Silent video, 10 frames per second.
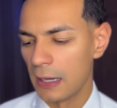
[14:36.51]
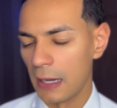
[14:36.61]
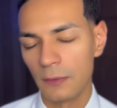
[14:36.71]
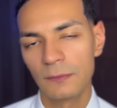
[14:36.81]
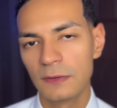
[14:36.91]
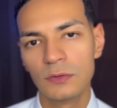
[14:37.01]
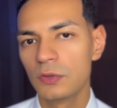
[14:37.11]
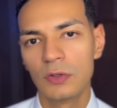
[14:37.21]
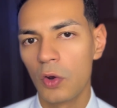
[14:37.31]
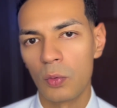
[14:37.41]
I don't think you
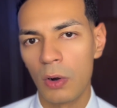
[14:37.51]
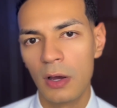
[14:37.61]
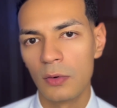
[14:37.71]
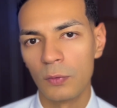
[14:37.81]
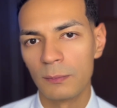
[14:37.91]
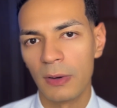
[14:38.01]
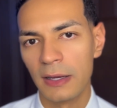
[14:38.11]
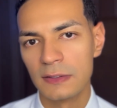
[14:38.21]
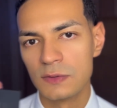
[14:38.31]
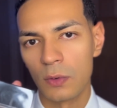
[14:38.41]
can go wrong with
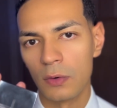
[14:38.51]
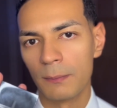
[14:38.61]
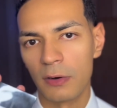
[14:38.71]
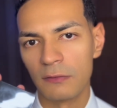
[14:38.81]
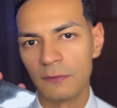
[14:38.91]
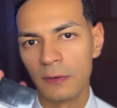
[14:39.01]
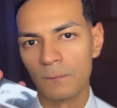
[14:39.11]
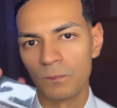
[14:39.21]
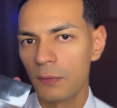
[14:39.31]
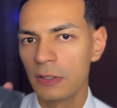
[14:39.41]
buying Dior Homme
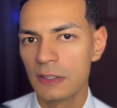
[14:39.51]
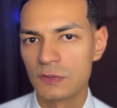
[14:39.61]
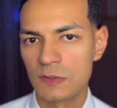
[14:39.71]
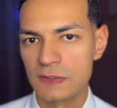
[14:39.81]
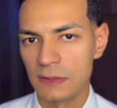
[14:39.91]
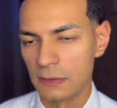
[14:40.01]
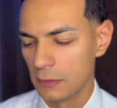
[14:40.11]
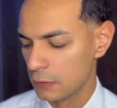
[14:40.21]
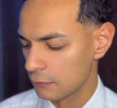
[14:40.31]
Parfum. Very interesting.